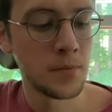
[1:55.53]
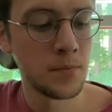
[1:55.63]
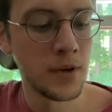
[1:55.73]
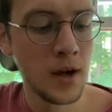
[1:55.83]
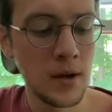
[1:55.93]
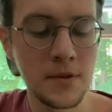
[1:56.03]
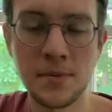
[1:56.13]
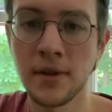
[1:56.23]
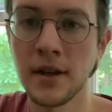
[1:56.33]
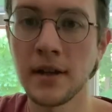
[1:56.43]
But I was
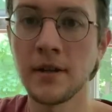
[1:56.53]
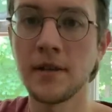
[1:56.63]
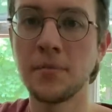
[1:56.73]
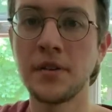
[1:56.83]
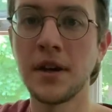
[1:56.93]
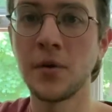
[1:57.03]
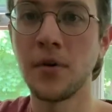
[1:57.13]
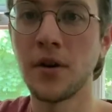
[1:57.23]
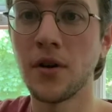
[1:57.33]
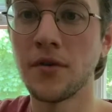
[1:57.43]
playing the piano
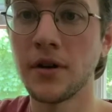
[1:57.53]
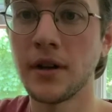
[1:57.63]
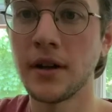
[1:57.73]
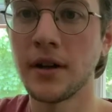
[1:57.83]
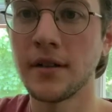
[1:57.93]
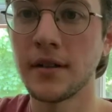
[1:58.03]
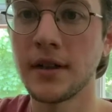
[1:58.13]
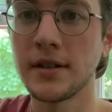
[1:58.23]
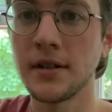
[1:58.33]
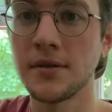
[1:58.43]
part over it, and I think
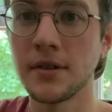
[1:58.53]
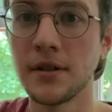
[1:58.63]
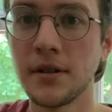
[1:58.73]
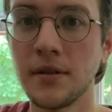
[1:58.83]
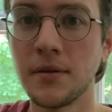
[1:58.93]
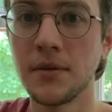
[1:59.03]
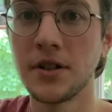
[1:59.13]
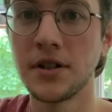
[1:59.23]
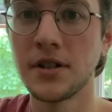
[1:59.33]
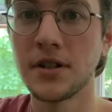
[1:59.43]
that sounds really good,
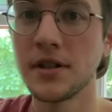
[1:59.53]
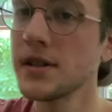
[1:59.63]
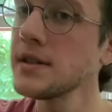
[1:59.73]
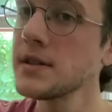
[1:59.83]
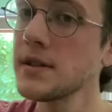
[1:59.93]
which is just this.